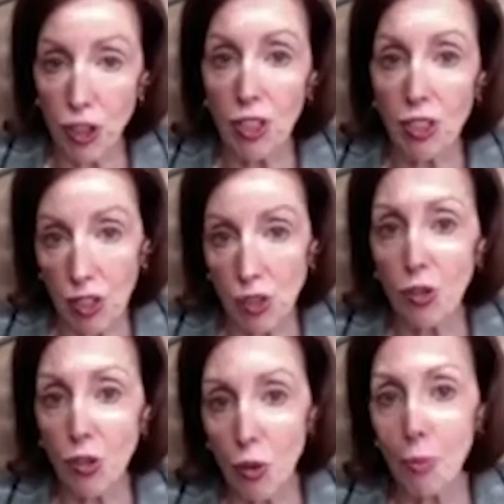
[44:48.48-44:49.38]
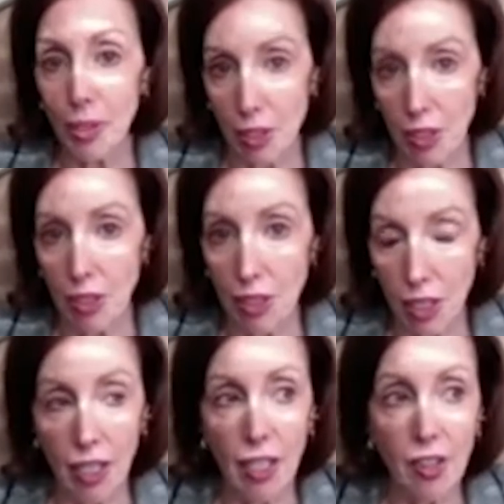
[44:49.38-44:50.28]
It's also a
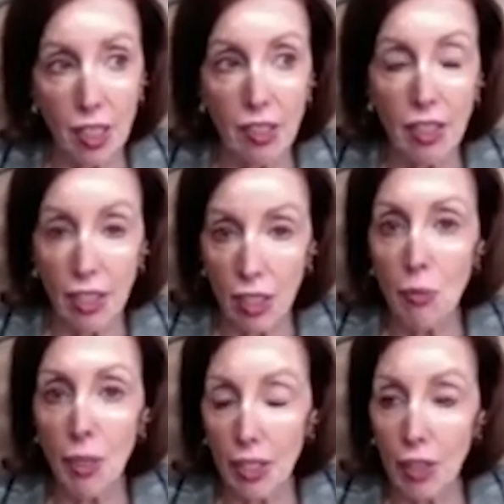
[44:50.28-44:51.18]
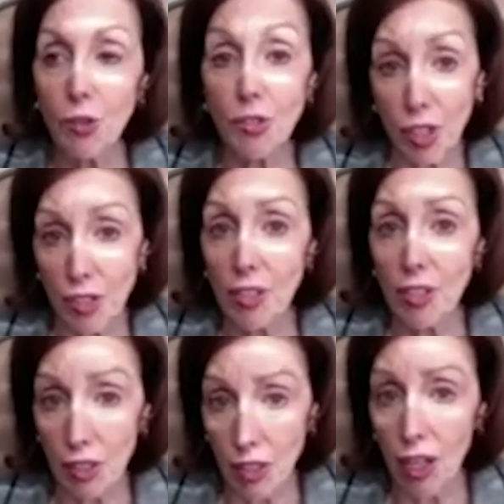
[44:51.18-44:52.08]
business. And I think that anybody who doesn't
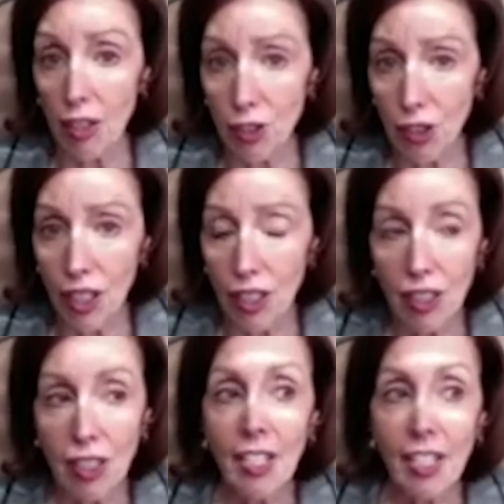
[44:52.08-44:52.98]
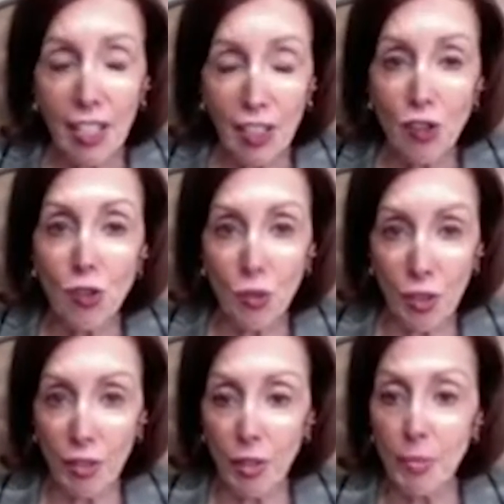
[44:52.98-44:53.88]
acknowledge that is
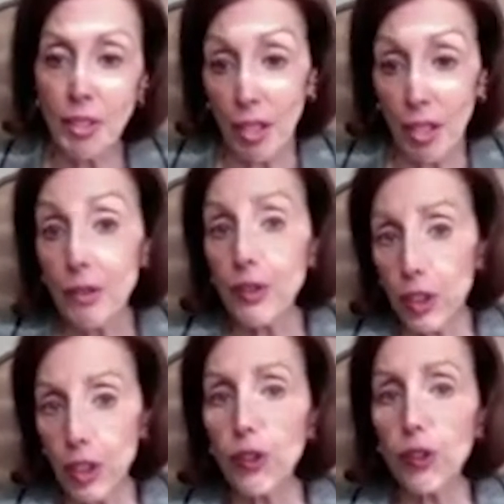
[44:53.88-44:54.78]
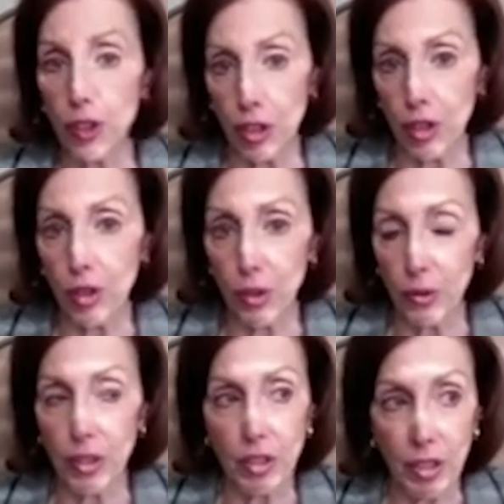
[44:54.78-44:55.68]
doing themselves a huge
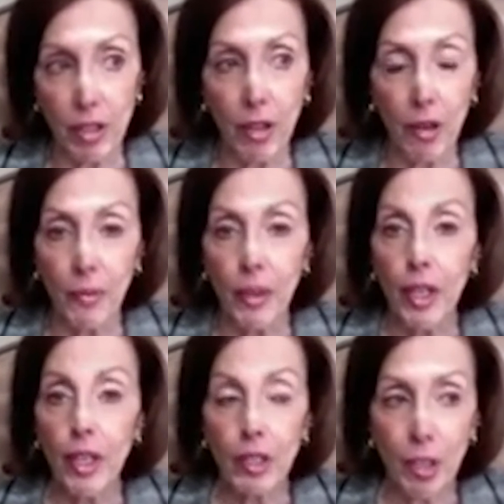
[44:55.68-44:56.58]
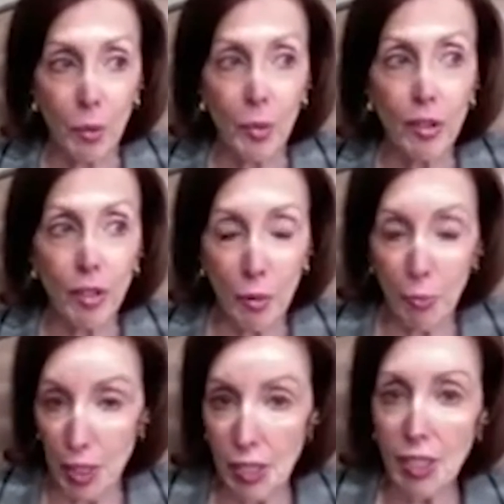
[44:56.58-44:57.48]
disservice. We
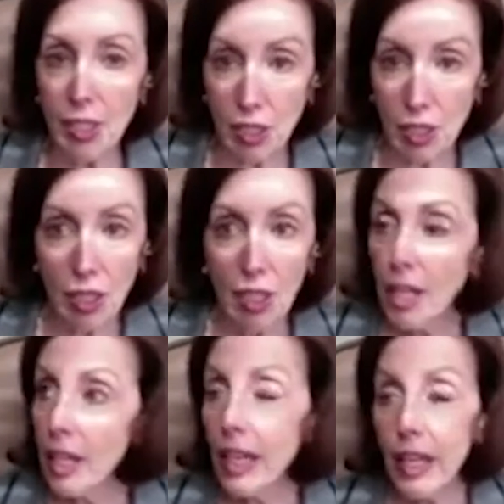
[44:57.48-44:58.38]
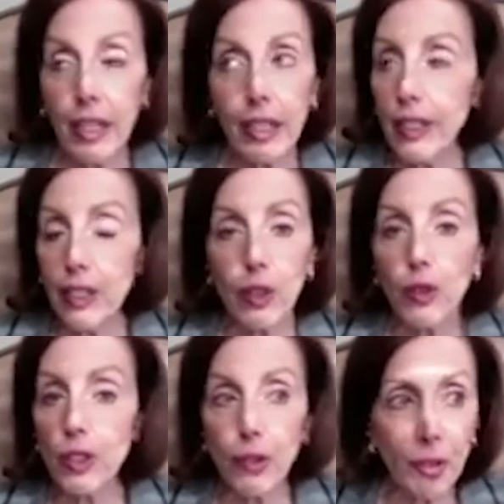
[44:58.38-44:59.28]
are a business, and it's
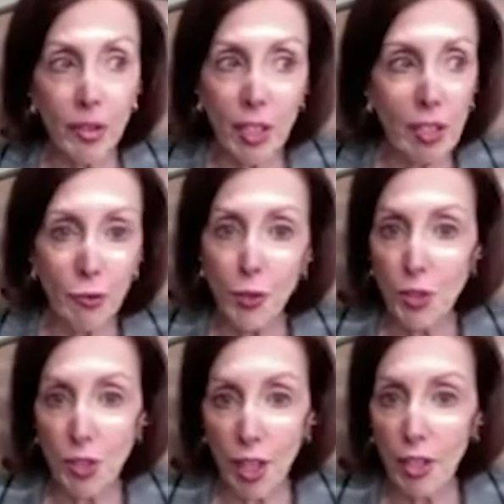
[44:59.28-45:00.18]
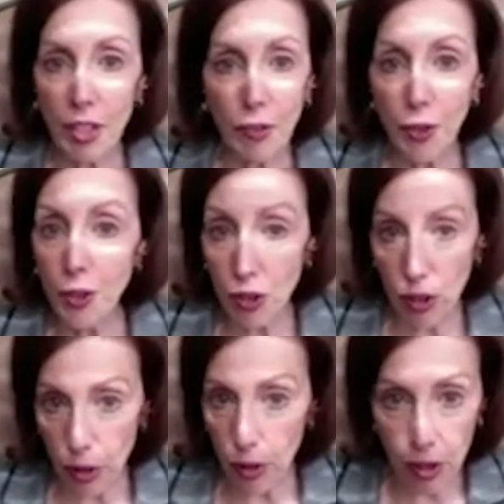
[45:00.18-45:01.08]
no different than if you're selling
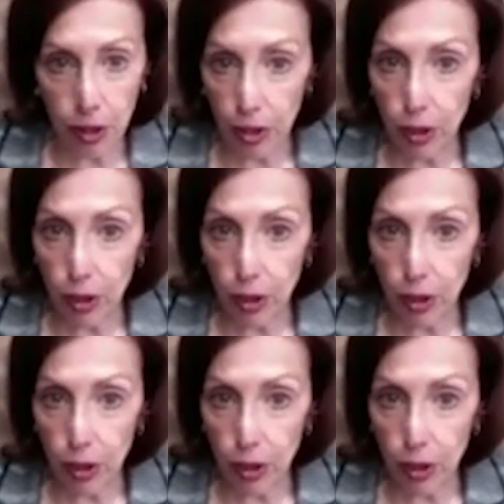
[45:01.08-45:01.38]
frozen yogurt.